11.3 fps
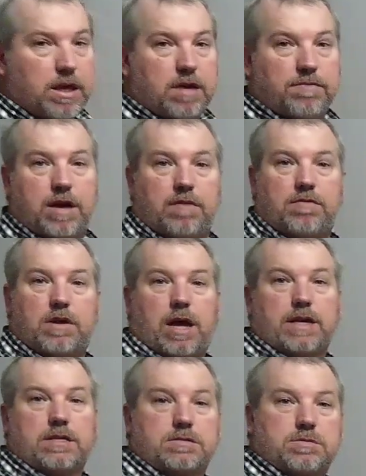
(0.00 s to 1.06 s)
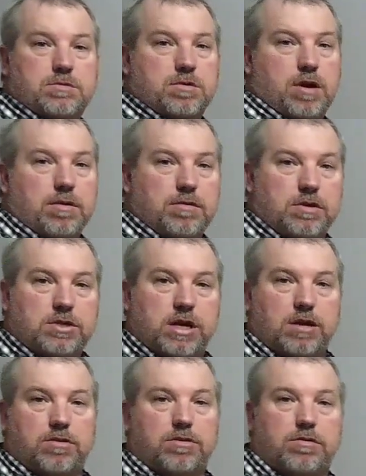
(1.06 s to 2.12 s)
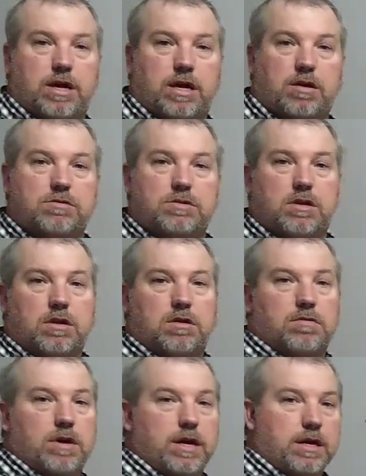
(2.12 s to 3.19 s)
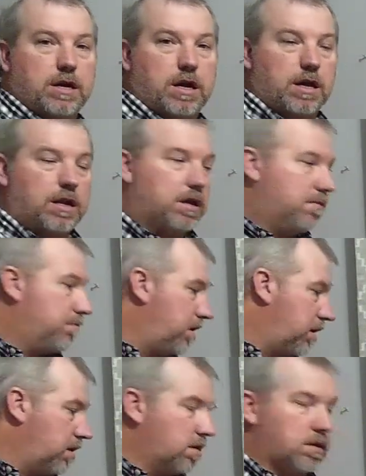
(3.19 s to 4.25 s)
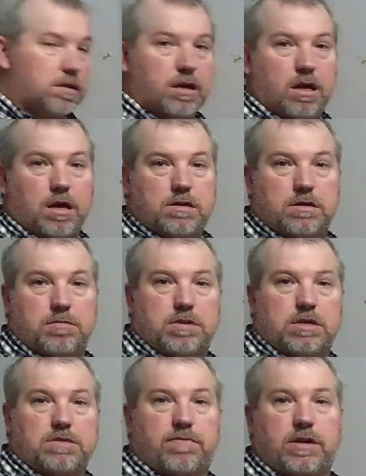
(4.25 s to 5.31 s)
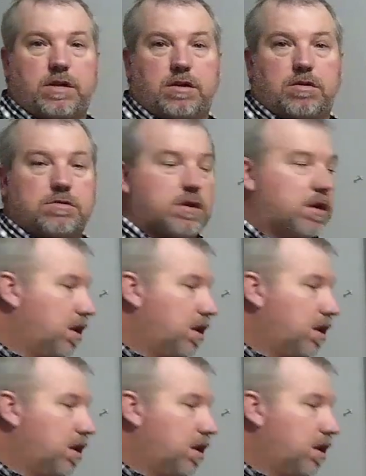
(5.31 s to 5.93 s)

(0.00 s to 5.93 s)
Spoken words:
If you haven't liked and subscribed to the channel, do that. It goes a long way. I love making some of these videos.